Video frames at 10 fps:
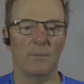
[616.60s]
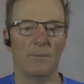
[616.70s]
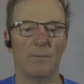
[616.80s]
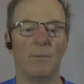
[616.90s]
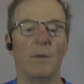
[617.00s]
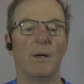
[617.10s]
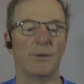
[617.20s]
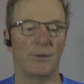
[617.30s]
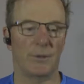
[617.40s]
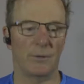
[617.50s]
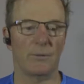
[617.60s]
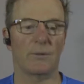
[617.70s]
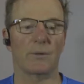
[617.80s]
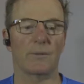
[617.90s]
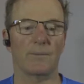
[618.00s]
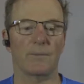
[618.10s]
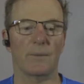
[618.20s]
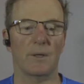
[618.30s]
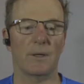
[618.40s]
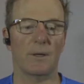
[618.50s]
multitudes.
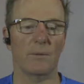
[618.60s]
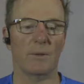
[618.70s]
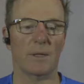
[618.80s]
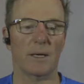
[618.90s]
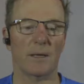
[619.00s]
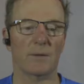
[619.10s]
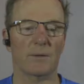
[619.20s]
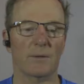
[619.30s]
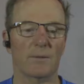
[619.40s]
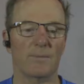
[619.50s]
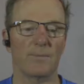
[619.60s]
He always has.